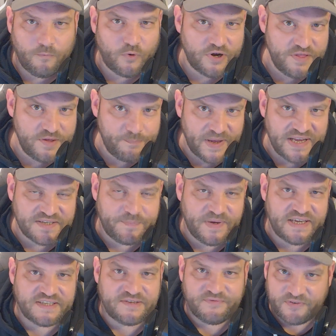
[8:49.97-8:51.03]
One of the best
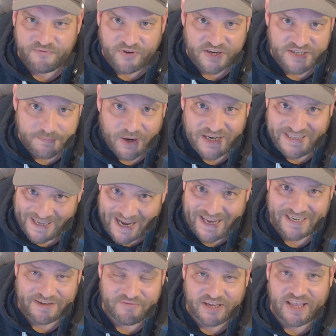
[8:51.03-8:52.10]
bits of advice my
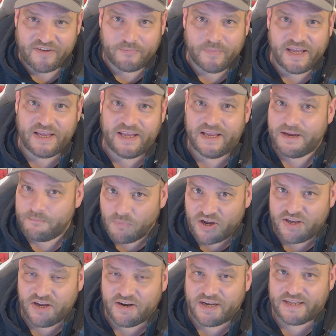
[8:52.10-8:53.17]
dad ever gave me in my
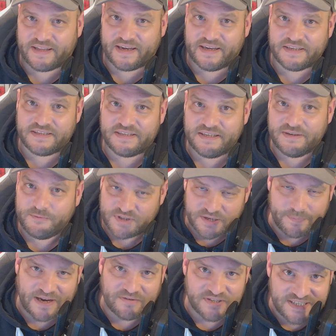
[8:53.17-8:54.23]
younger days was
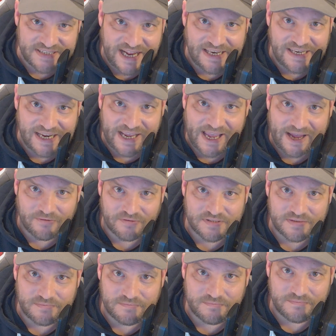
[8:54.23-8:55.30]
about standing
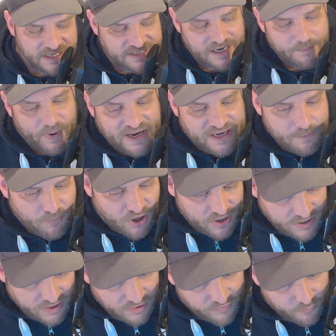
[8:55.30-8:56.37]
out. You see, back in my
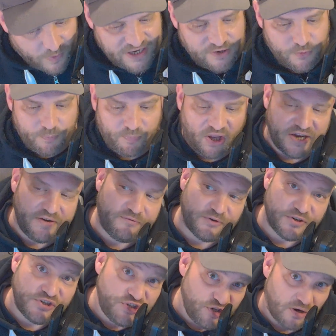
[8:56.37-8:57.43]
youth, when you applied for
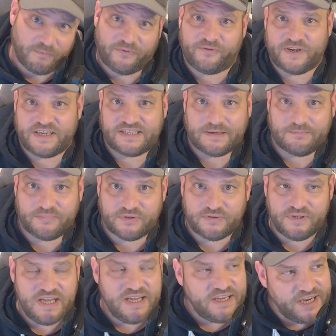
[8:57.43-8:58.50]
a job, for
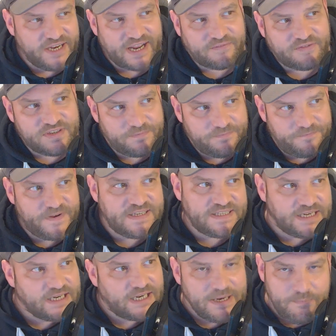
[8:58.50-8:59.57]
example, you'd have to
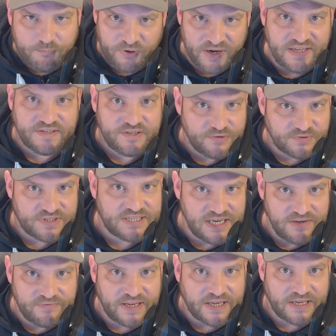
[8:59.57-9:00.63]
physically print your
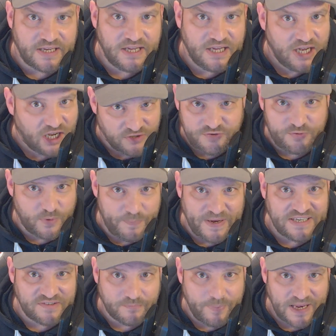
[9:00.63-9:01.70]
CV onto a
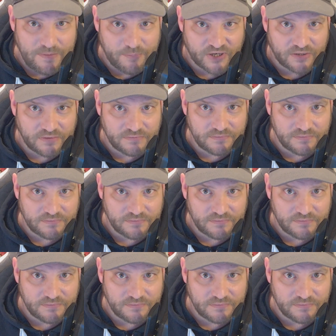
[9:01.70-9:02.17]
piece of paper.